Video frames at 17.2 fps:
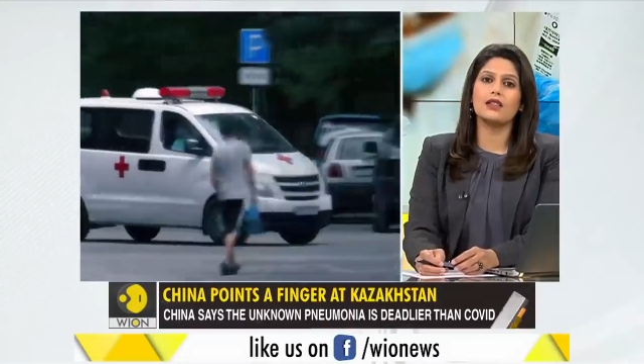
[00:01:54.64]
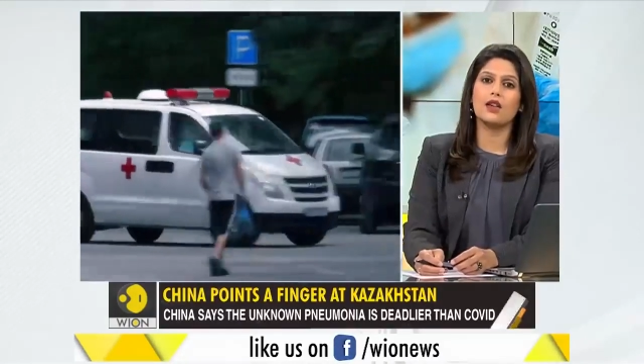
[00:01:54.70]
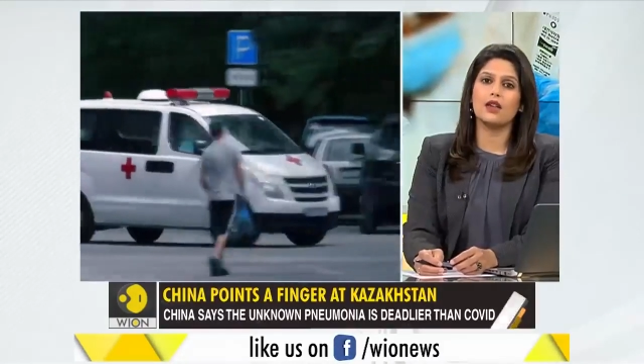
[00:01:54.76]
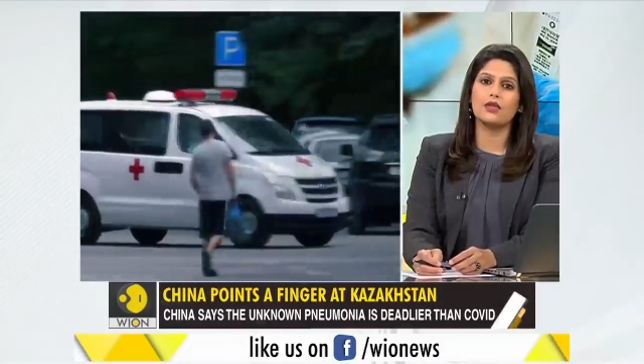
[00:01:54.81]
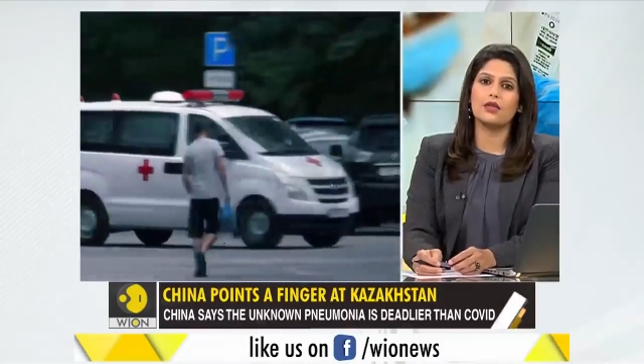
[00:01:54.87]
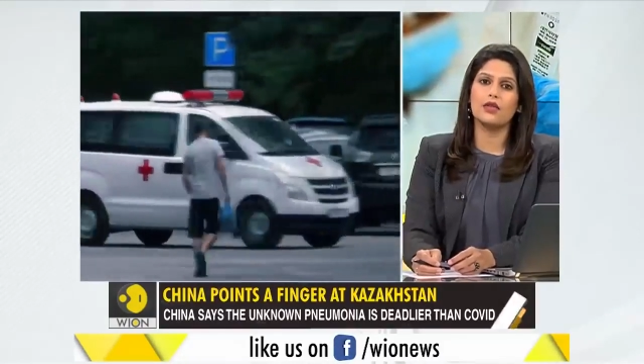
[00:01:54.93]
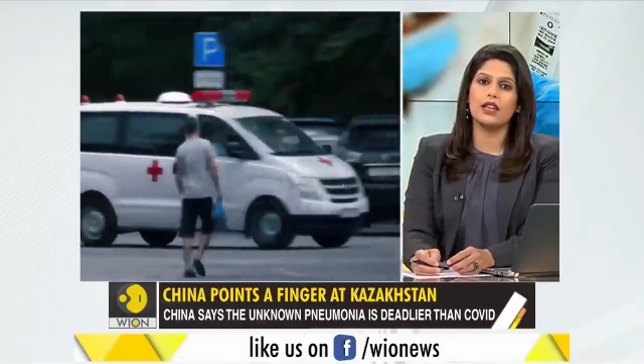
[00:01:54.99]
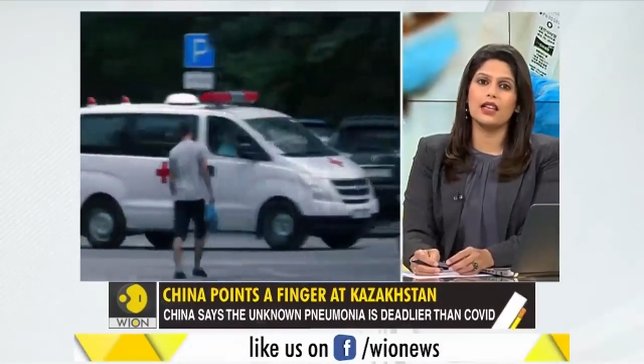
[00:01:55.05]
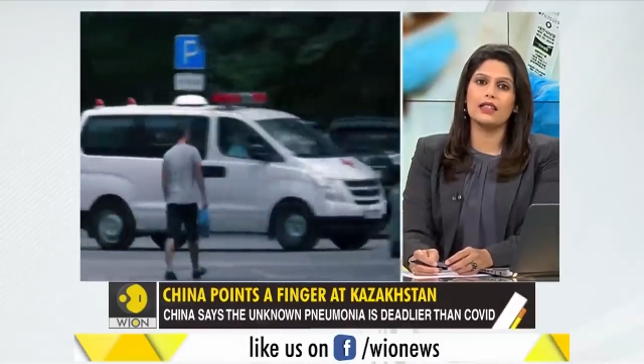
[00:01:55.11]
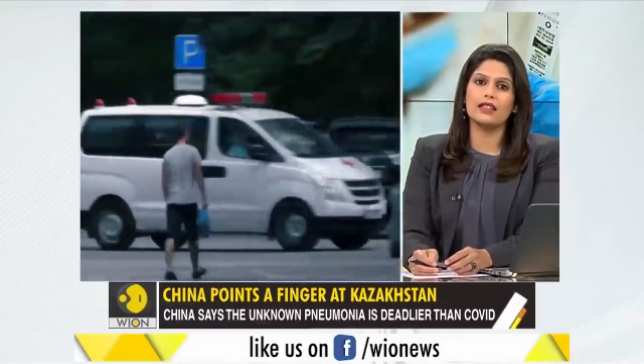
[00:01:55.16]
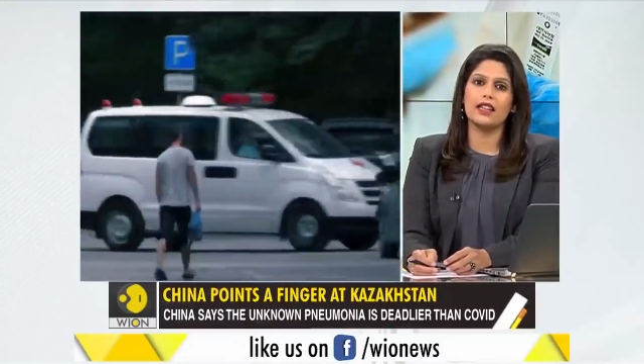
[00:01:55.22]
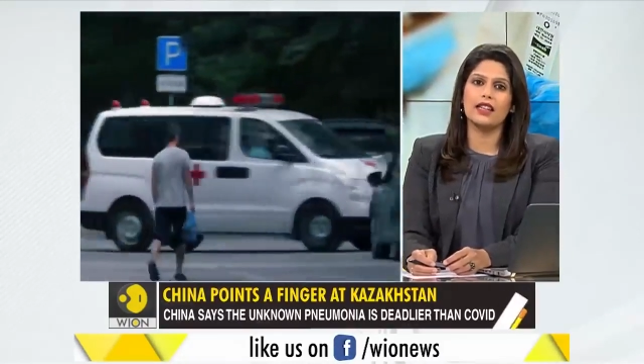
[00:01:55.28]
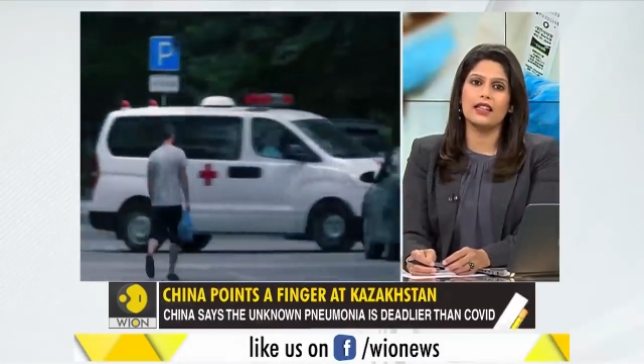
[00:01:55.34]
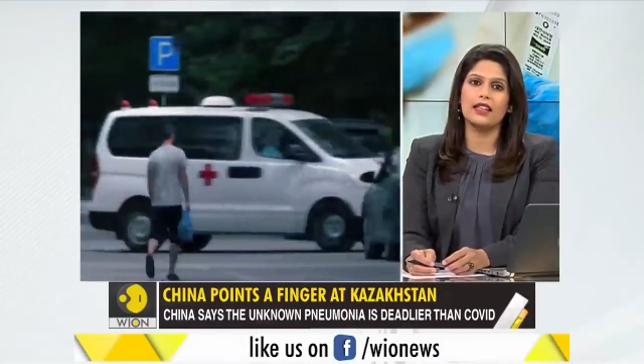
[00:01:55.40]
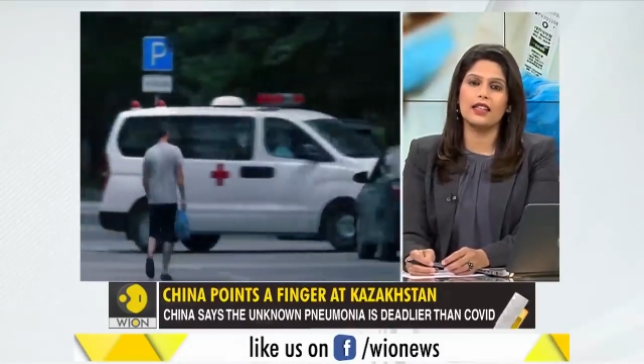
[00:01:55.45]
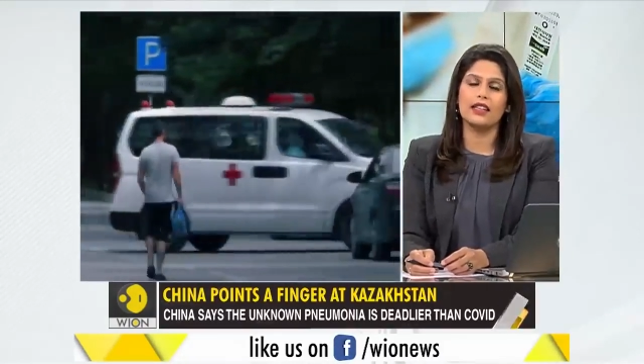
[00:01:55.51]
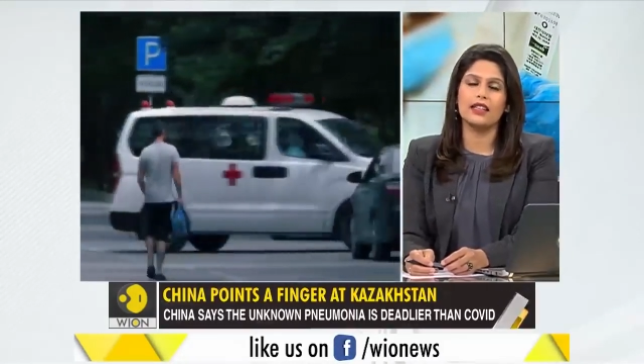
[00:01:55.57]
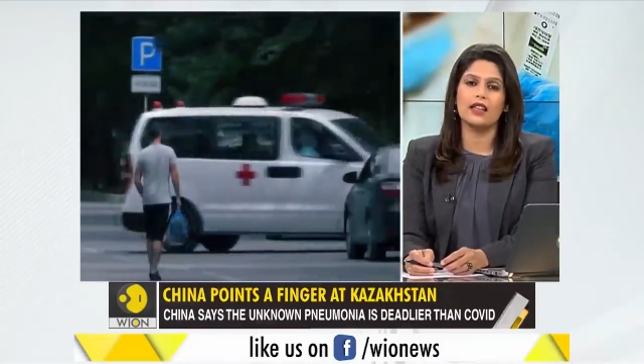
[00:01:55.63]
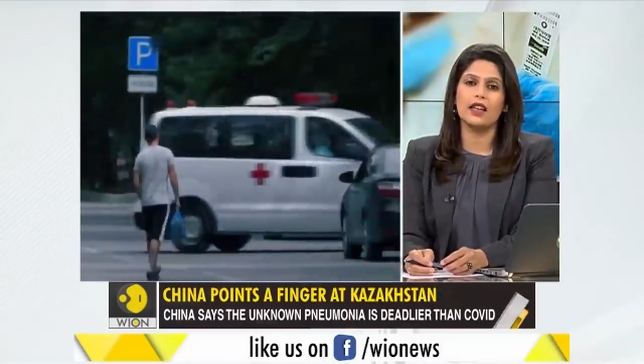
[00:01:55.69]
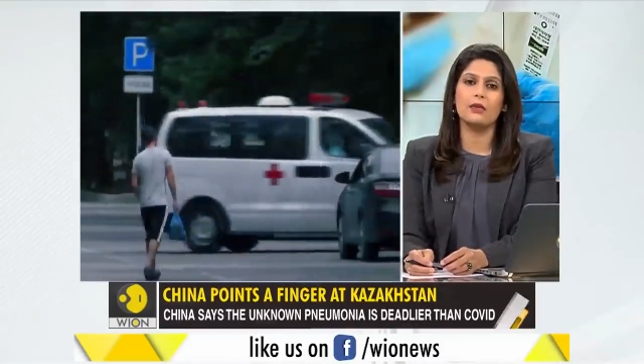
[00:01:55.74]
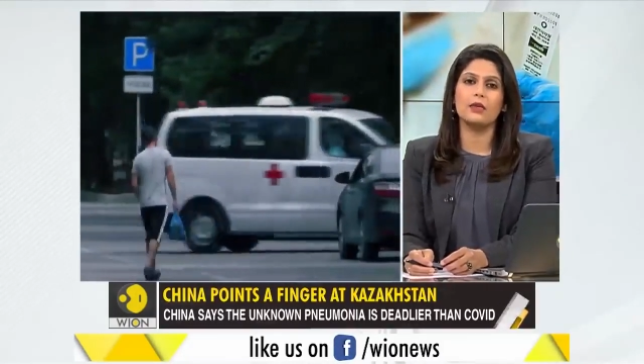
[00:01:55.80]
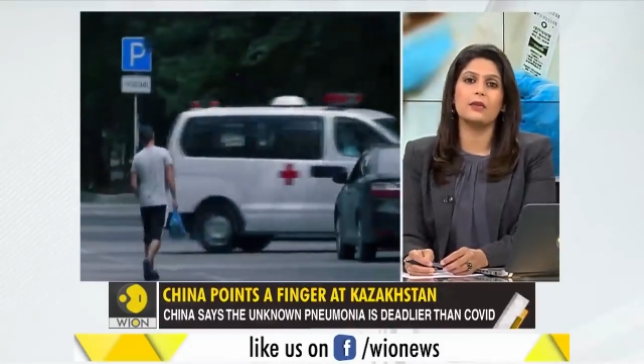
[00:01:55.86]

has not released any data,